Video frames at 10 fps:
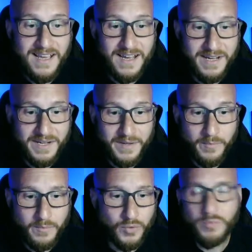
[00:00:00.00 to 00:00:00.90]

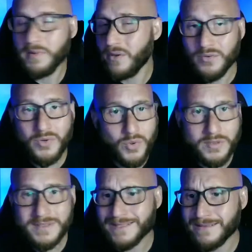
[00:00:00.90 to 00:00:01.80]
Blue Beetle, of
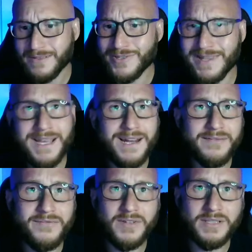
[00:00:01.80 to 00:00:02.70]
course, there's a lot
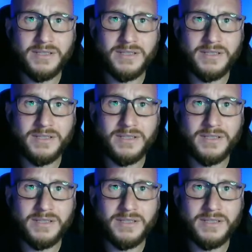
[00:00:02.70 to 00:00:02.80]
of